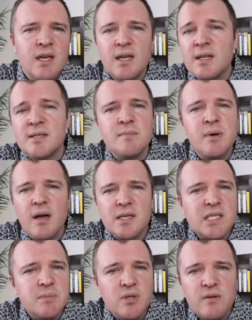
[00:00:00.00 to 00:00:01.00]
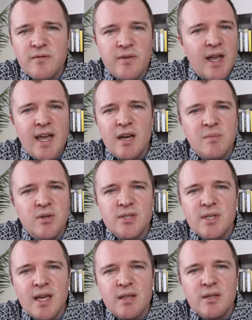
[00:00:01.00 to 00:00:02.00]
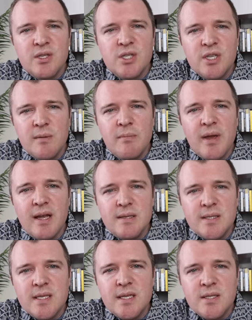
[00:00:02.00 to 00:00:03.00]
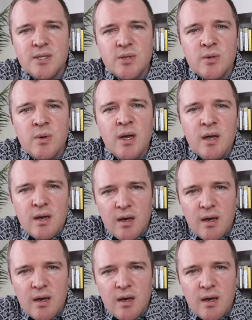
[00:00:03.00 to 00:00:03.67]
It's impossible for animals like this chimpanzee to